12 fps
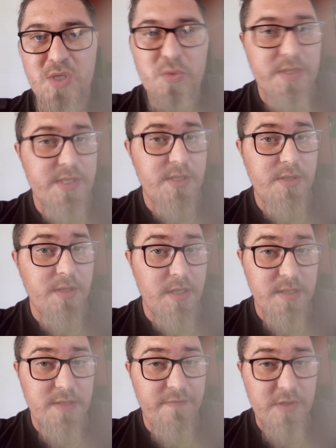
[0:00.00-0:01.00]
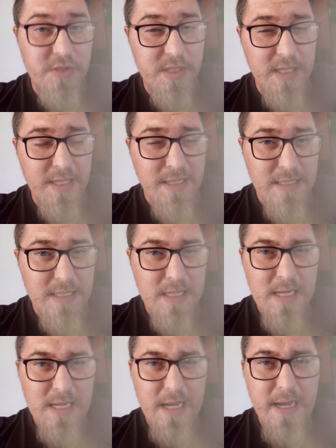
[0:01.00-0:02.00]
20 to 30 fish a day,
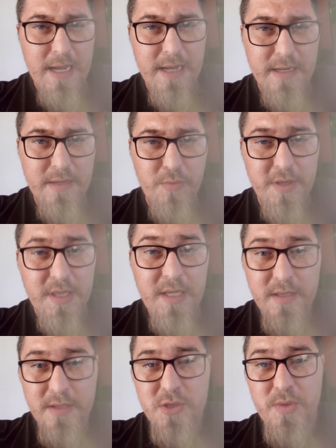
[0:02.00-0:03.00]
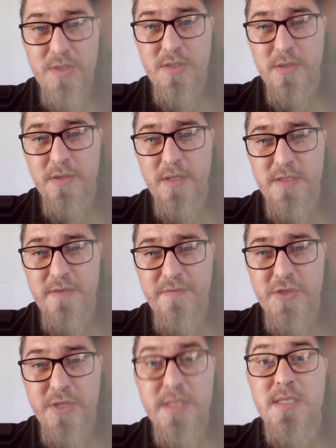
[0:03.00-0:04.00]
and within those 20 to 30
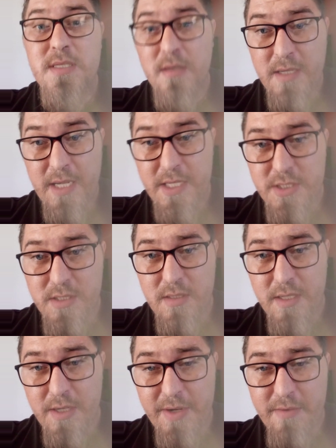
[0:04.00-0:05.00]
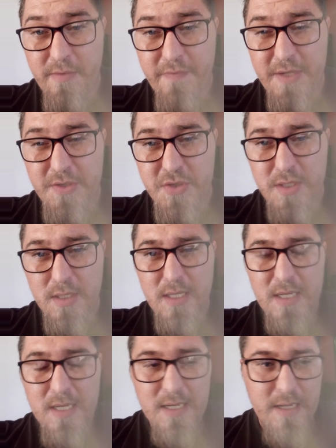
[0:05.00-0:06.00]
fish, you can still catch the record fish.
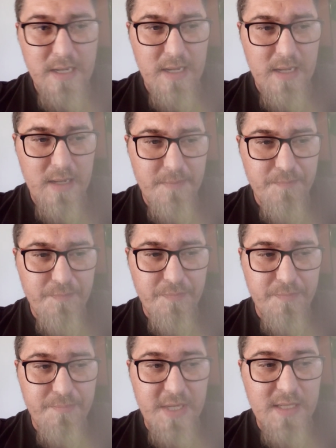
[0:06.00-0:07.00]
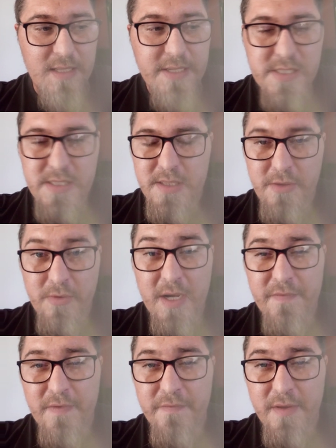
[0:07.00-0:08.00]
But at least you're
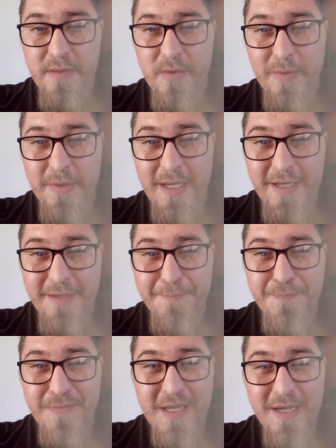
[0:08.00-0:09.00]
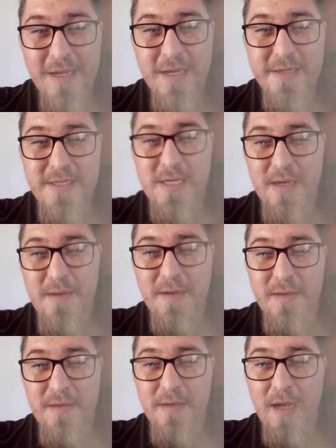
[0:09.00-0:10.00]
having fun the whole day.
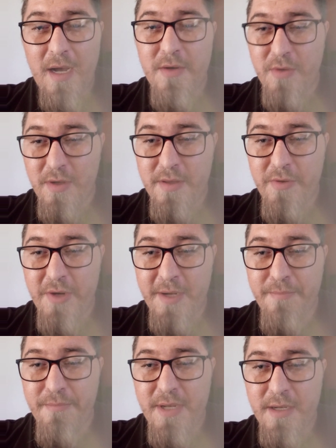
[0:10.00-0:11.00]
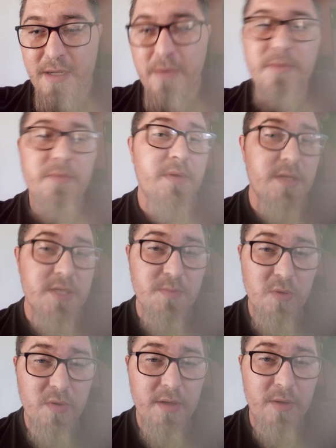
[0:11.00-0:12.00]
So I'd rather recommend going with a
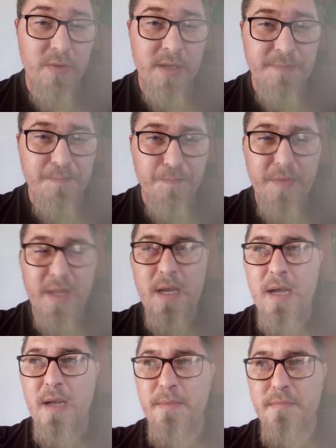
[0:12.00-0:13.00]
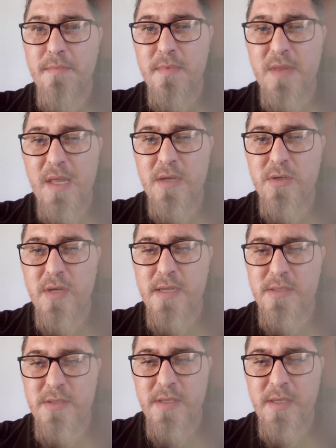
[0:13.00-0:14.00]
smaller lure than trying to